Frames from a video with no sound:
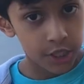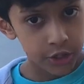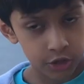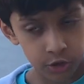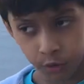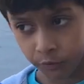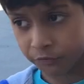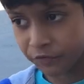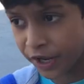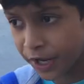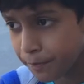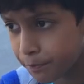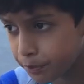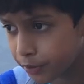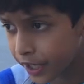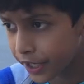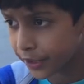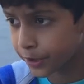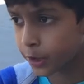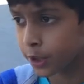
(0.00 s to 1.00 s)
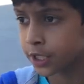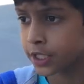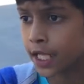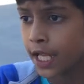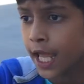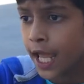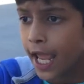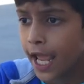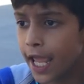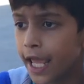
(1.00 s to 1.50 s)
to evade predators
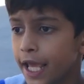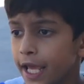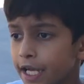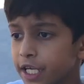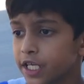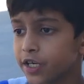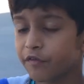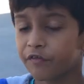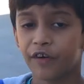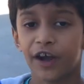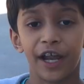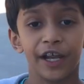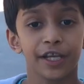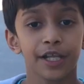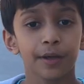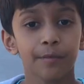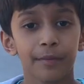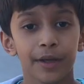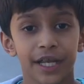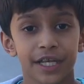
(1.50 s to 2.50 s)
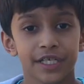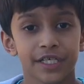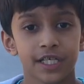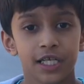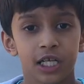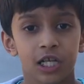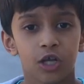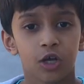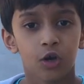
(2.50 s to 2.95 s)
and to find a mate.